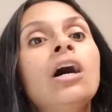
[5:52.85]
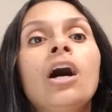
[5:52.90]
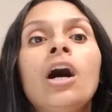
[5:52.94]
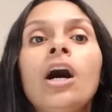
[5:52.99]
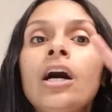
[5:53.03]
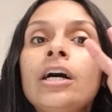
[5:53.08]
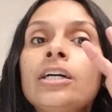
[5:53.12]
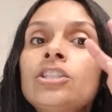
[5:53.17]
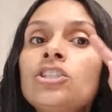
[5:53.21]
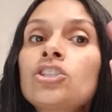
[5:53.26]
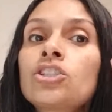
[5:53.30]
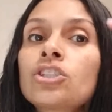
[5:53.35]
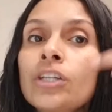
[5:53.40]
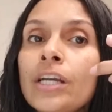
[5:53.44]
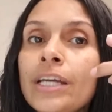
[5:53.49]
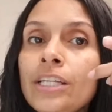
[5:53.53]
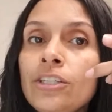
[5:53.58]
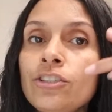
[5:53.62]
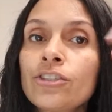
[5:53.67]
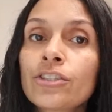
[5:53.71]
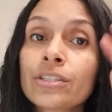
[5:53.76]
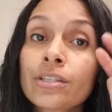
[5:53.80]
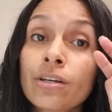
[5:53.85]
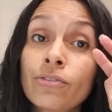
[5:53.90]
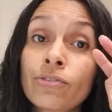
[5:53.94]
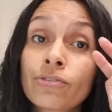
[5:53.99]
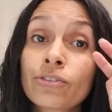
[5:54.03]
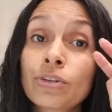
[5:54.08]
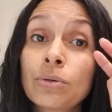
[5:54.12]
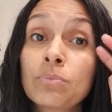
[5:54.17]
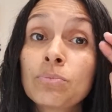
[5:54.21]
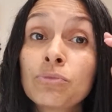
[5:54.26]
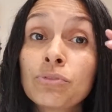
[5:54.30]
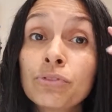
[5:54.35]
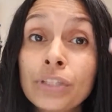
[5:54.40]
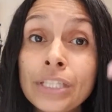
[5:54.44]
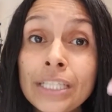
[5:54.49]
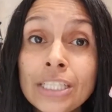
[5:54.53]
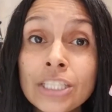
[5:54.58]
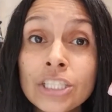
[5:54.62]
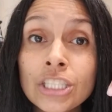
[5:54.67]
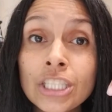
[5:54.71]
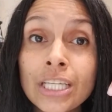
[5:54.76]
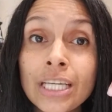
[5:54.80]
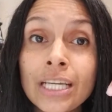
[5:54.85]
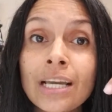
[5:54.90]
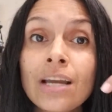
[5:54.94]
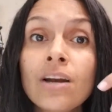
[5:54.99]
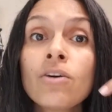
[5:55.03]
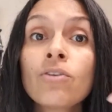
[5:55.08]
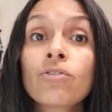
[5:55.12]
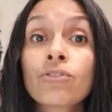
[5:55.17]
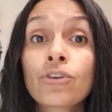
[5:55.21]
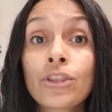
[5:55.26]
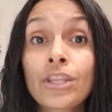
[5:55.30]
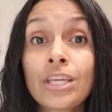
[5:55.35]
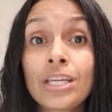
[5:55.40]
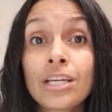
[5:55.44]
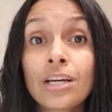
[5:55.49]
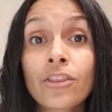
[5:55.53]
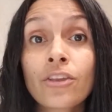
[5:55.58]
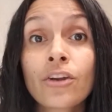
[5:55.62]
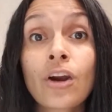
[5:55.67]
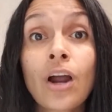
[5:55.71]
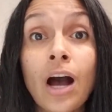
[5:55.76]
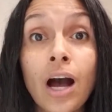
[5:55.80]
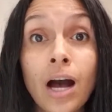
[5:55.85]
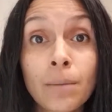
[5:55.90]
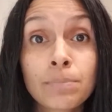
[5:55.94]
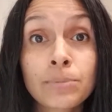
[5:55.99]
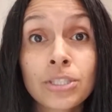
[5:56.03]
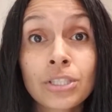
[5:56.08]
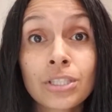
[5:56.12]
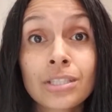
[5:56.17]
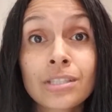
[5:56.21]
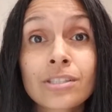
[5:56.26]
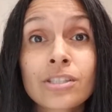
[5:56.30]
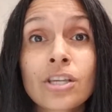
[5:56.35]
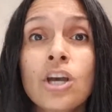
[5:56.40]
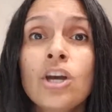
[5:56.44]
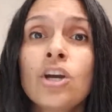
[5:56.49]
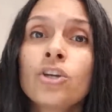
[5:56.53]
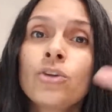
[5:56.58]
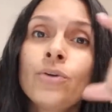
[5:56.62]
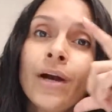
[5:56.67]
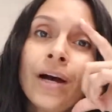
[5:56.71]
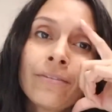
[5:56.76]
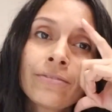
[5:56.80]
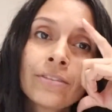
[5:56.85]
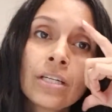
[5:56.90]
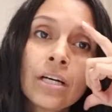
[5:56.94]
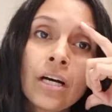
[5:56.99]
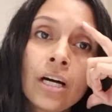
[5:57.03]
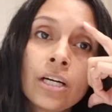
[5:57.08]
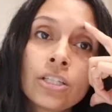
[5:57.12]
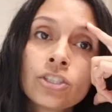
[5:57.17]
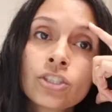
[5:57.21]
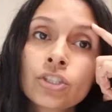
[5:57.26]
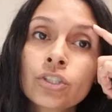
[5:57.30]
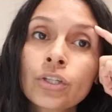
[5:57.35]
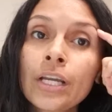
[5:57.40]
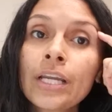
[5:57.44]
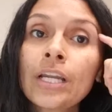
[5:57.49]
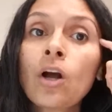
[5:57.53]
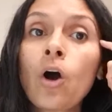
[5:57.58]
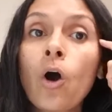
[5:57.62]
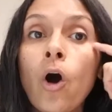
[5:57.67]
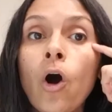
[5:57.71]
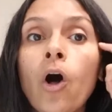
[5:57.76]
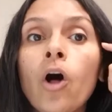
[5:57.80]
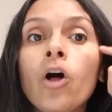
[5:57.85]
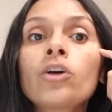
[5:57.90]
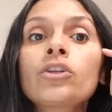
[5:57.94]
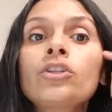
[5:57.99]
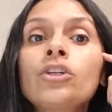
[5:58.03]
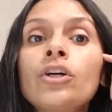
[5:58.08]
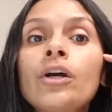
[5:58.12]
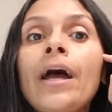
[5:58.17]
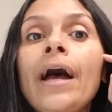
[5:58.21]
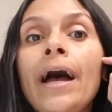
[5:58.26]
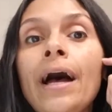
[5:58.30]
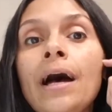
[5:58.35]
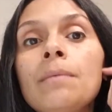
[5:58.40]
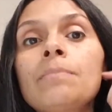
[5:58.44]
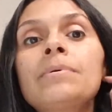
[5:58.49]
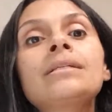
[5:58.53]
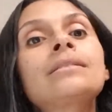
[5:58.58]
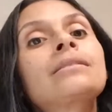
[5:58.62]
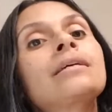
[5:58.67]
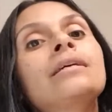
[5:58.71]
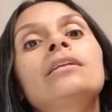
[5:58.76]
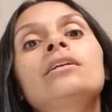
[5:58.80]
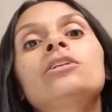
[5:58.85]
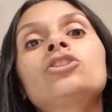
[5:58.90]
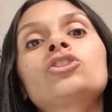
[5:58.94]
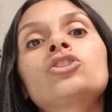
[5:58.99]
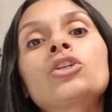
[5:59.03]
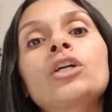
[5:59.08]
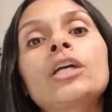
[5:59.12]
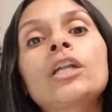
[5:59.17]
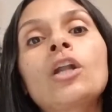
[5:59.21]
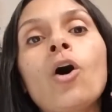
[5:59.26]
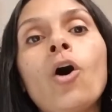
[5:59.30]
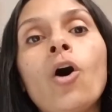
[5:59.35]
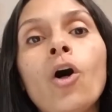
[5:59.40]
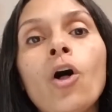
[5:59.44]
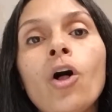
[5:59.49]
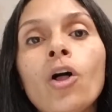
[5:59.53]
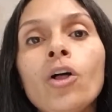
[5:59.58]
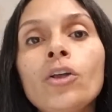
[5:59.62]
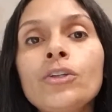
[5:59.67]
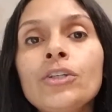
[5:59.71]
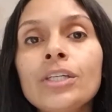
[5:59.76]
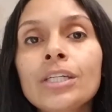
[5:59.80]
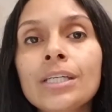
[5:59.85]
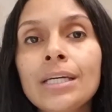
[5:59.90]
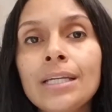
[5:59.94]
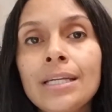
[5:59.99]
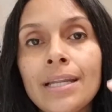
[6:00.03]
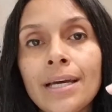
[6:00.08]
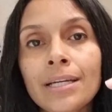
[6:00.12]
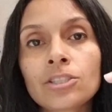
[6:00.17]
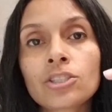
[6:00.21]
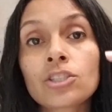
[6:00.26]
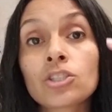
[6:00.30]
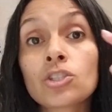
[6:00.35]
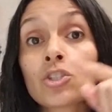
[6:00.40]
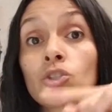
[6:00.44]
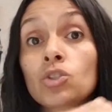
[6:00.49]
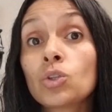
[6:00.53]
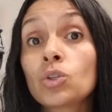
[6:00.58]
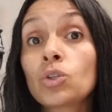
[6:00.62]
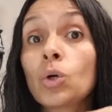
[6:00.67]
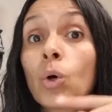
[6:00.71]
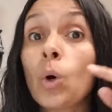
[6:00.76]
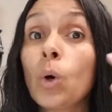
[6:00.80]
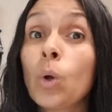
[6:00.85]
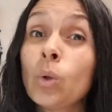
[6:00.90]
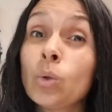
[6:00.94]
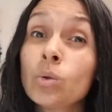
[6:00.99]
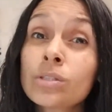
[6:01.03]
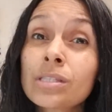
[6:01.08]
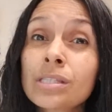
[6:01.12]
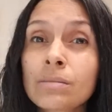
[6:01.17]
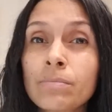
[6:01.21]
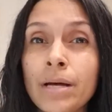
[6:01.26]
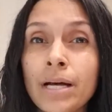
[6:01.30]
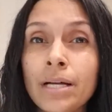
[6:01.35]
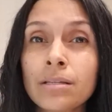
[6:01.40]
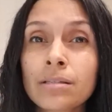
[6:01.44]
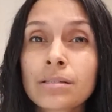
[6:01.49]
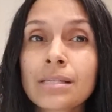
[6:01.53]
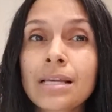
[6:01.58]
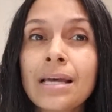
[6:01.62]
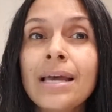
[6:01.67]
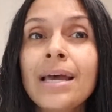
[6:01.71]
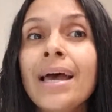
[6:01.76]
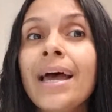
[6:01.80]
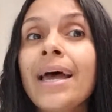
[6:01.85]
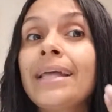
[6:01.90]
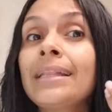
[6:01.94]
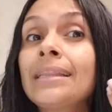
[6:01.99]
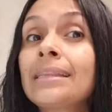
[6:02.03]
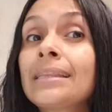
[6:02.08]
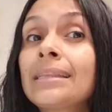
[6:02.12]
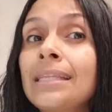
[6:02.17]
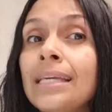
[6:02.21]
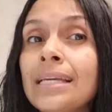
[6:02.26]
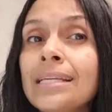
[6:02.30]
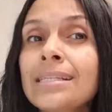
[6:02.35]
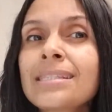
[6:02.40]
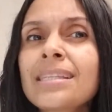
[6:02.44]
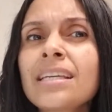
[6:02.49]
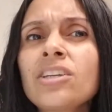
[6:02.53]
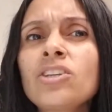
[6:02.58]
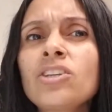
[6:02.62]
Untrain yourself from reaching for the other options. You have to untrain all your habits and untrain all your connections to the old smells and things that